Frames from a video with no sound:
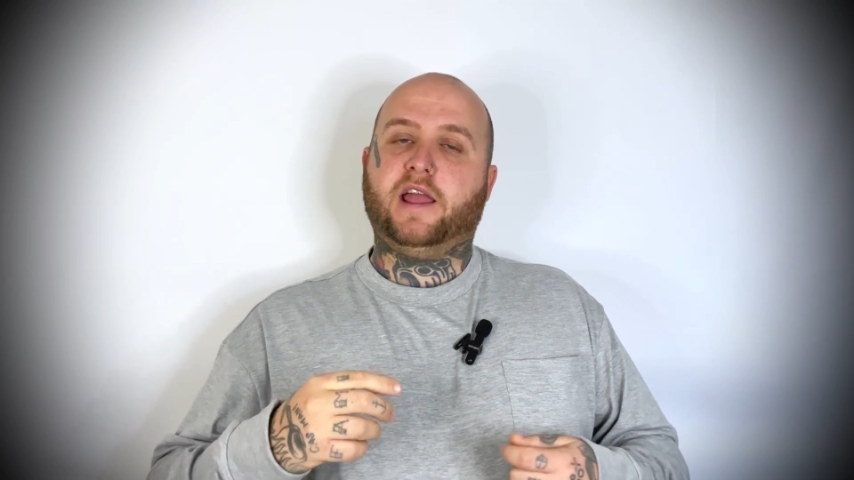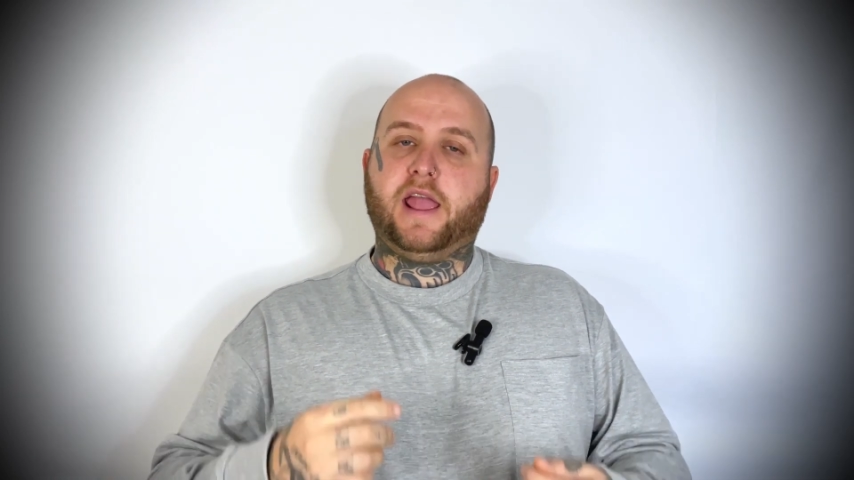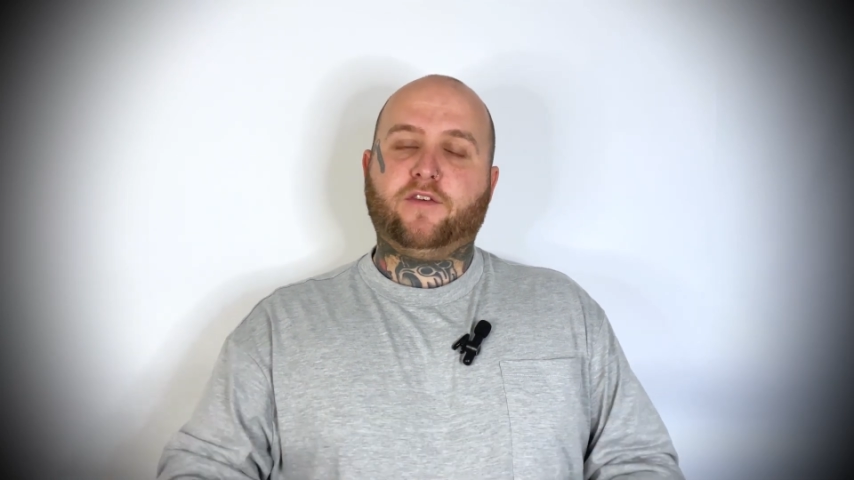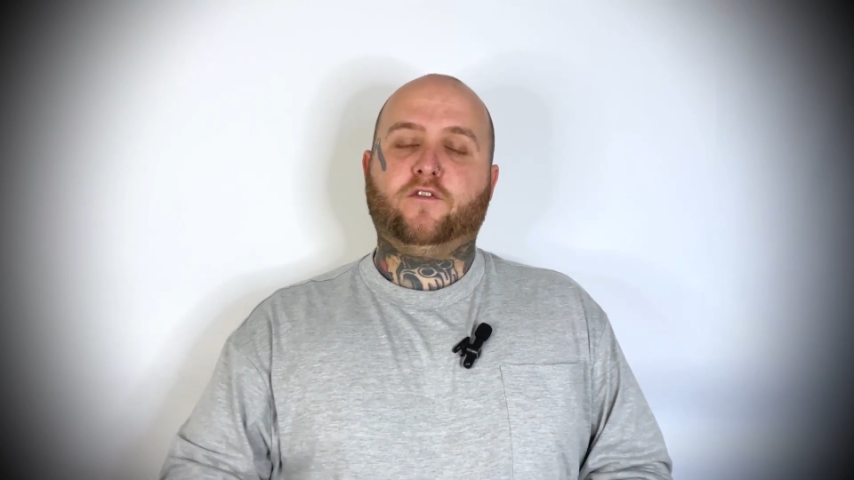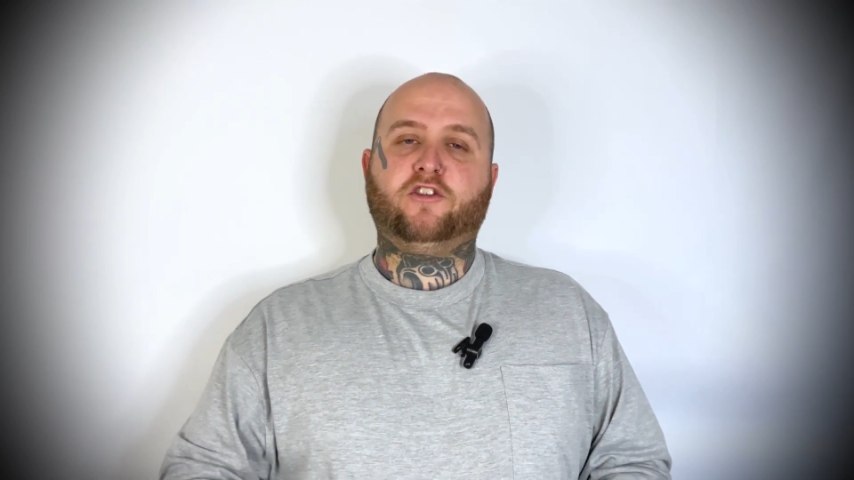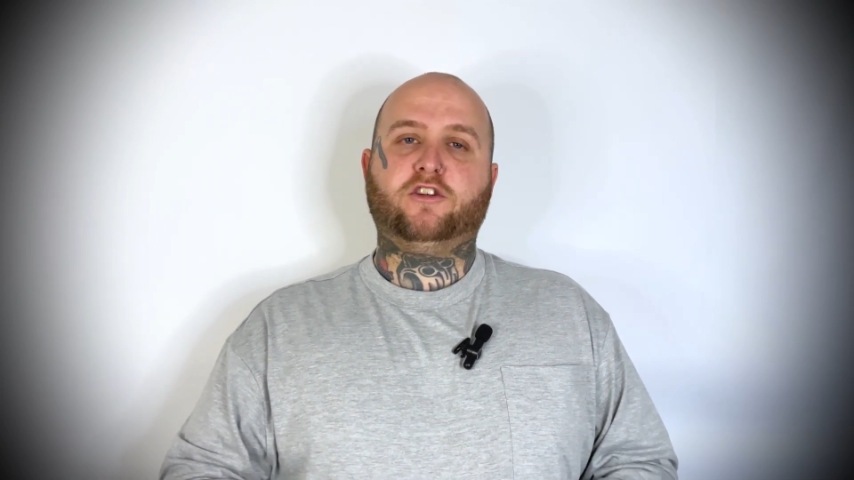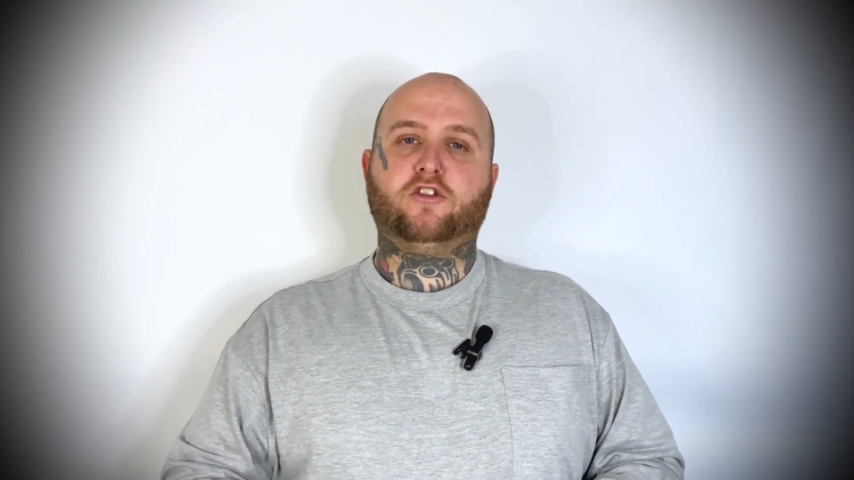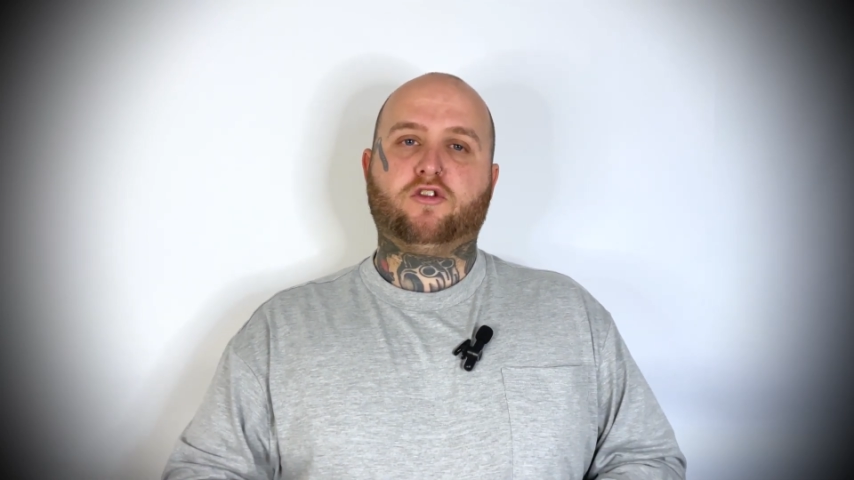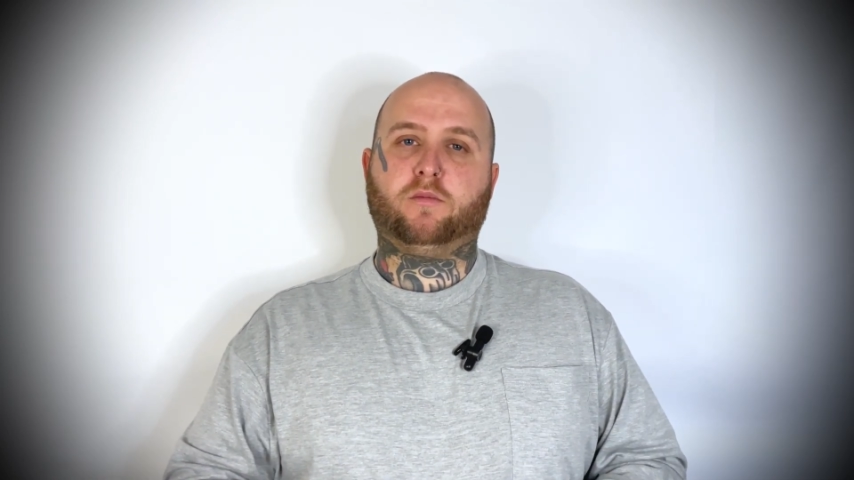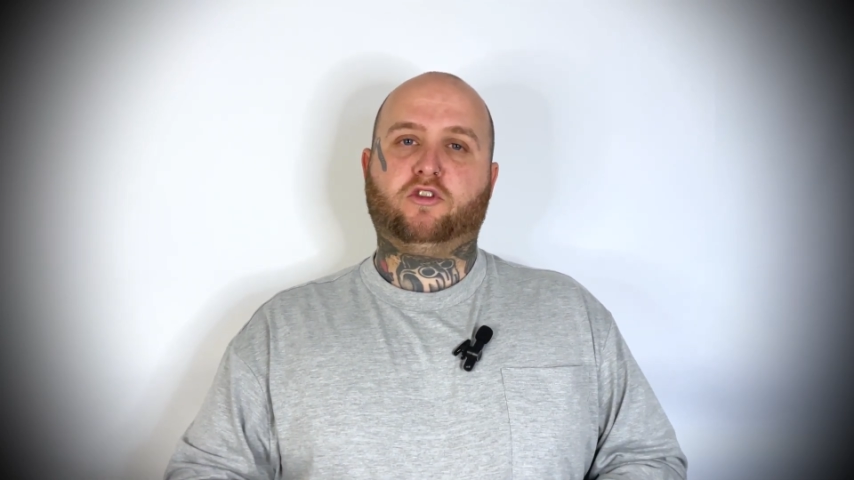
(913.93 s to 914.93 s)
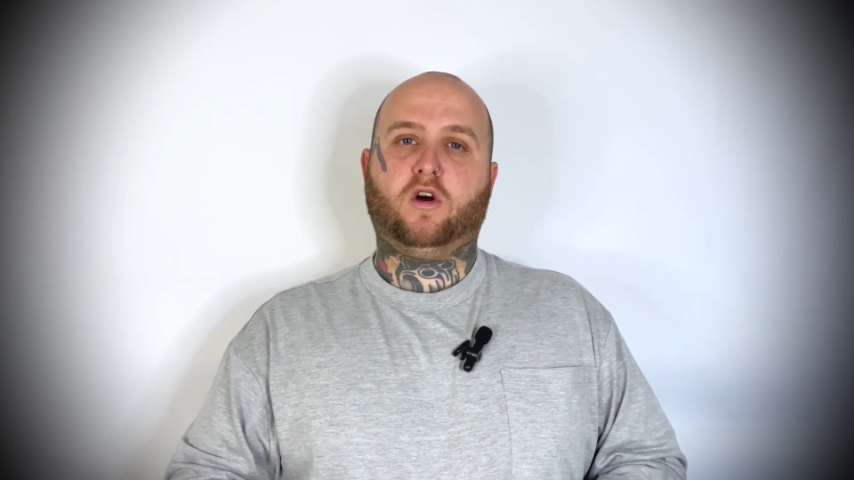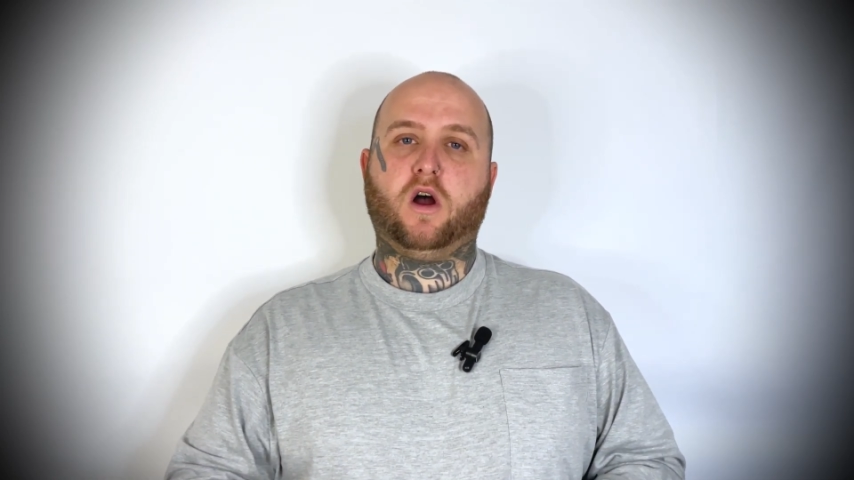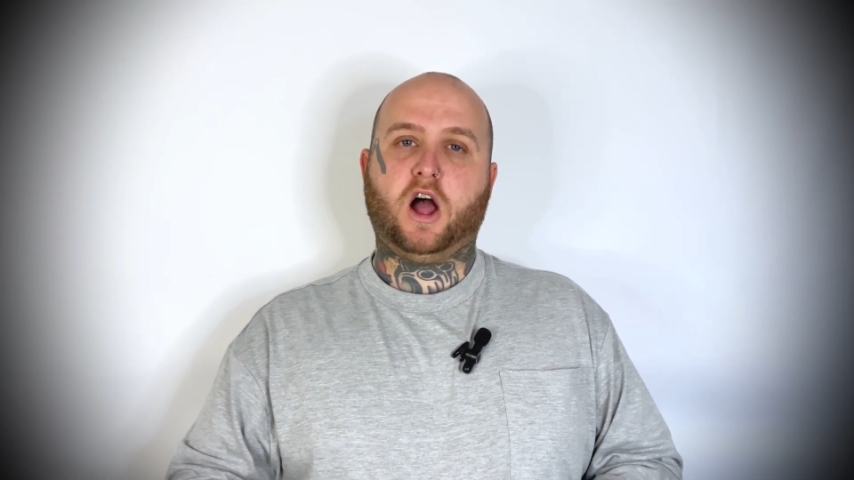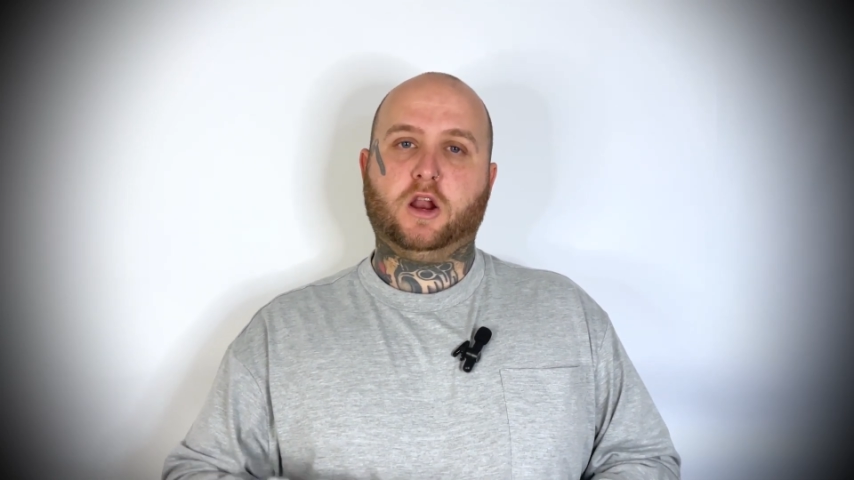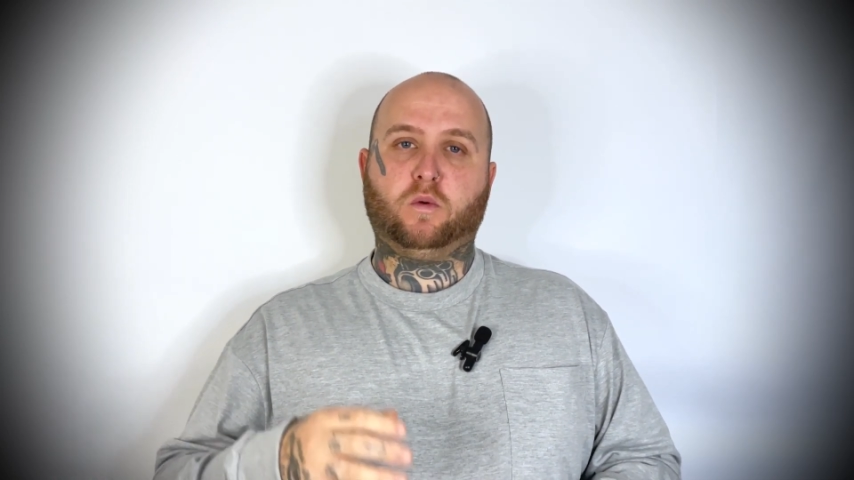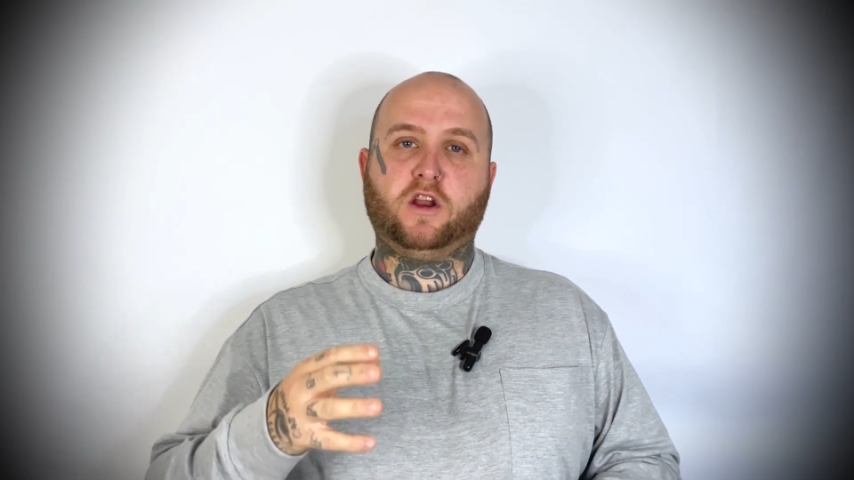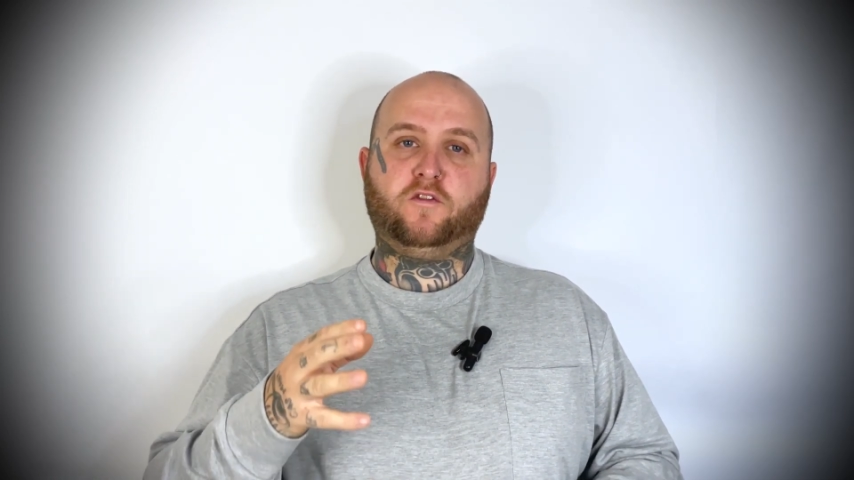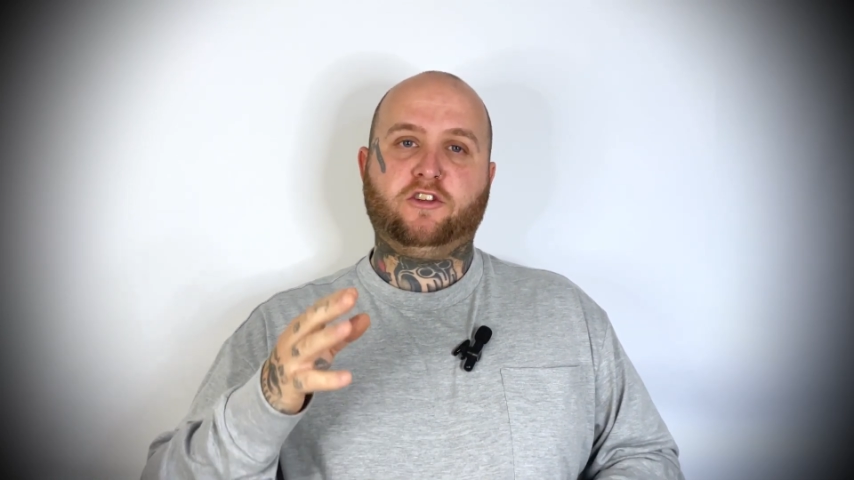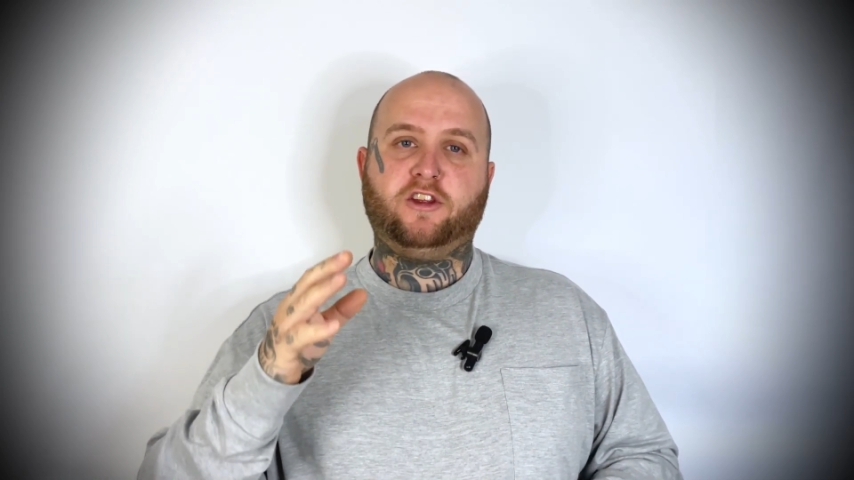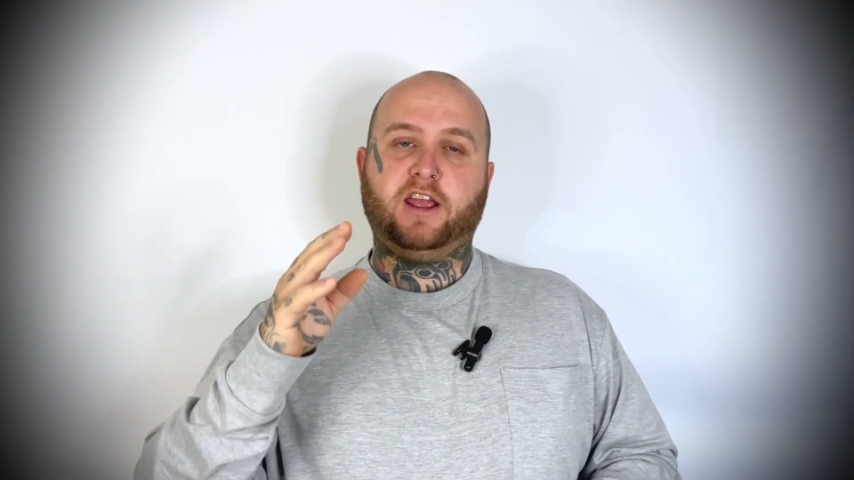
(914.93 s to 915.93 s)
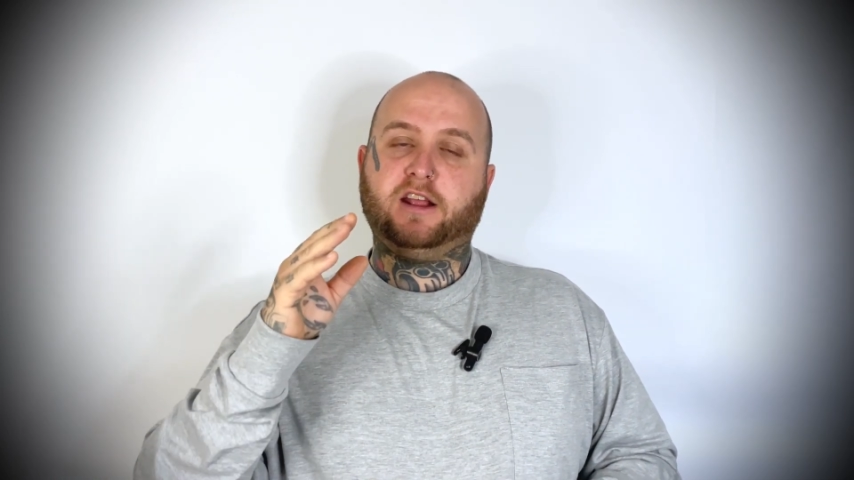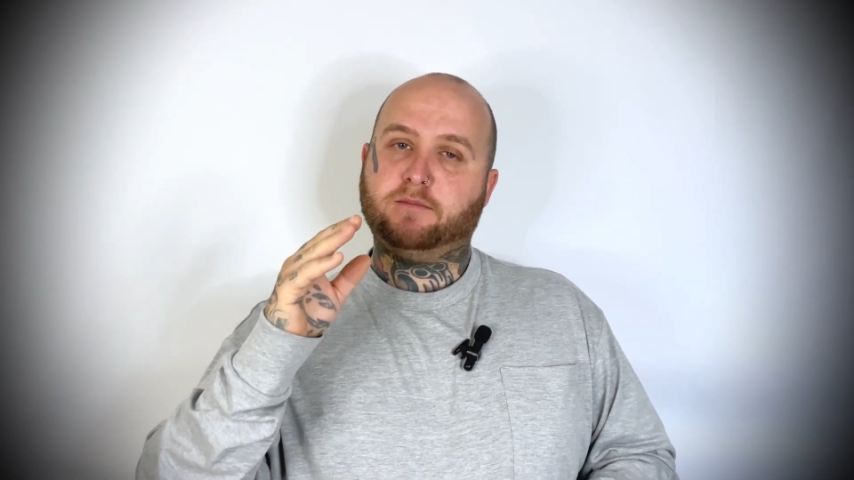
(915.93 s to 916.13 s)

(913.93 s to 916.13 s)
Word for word: If I'm fishing a drop shot and I want to fish it